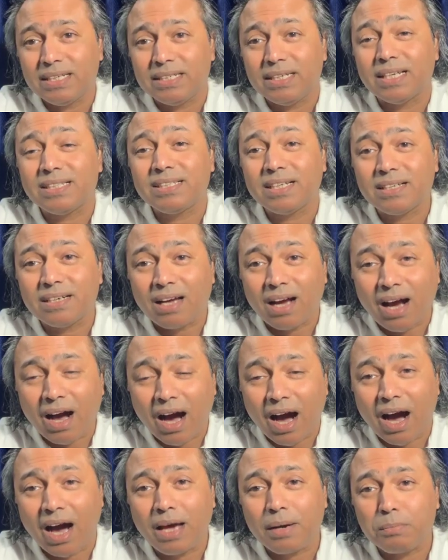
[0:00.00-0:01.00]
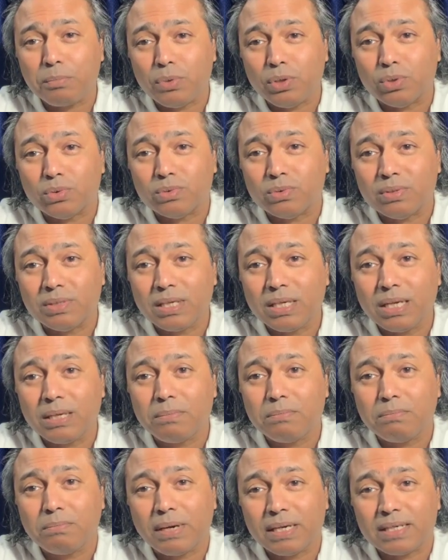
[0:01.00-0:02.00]
doesn't harm you,
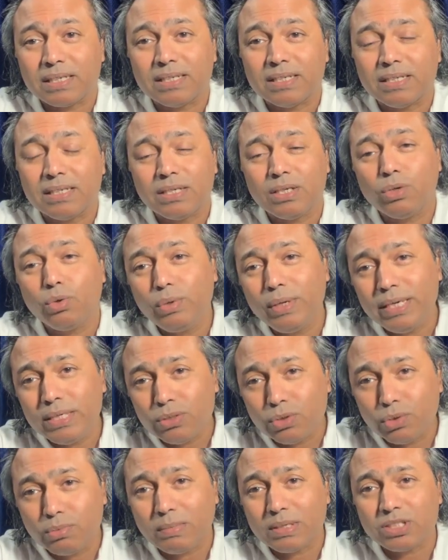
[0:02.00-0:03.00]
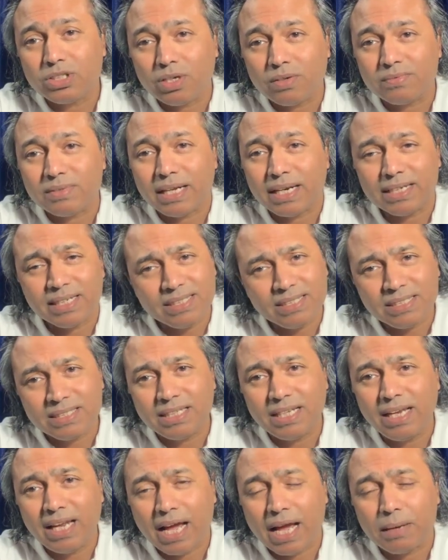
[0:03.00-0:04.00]
but doing too much of that is
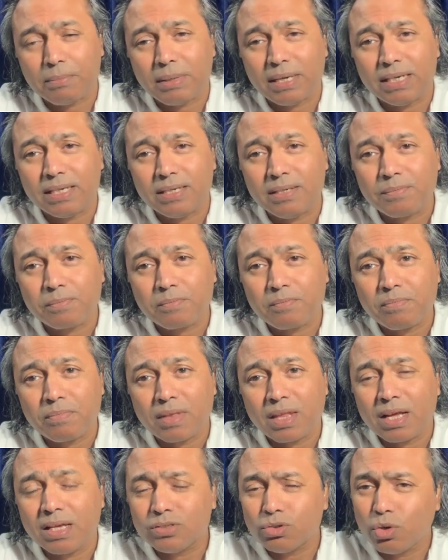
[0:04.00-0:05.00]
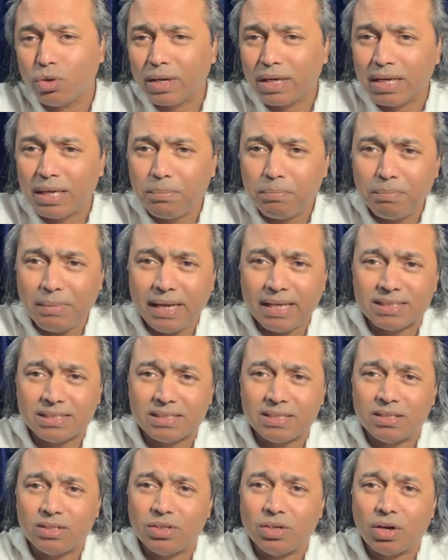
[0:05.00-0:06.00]
still habit. So replace
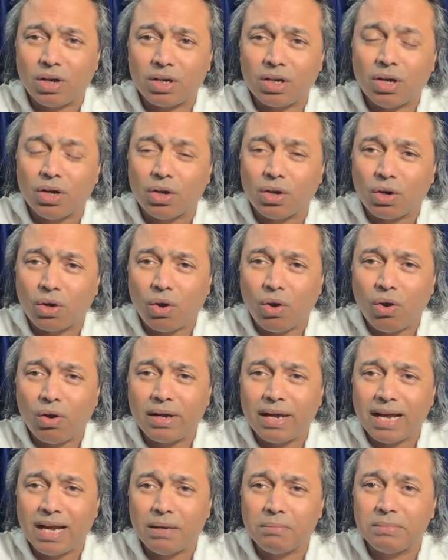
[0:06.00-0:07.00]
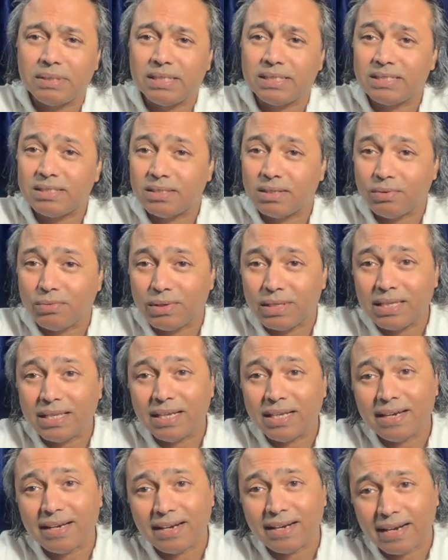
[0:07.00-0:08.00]
your wrong habits with
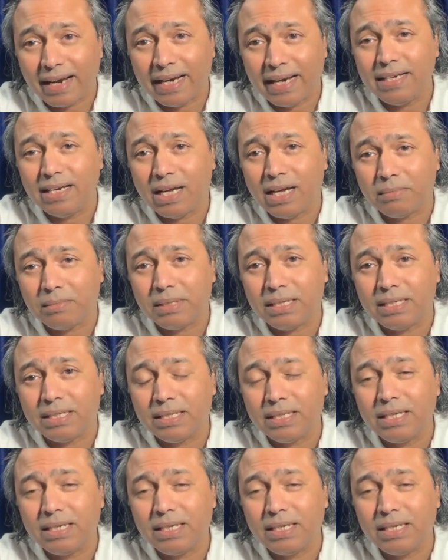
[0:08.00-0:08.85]
right habit.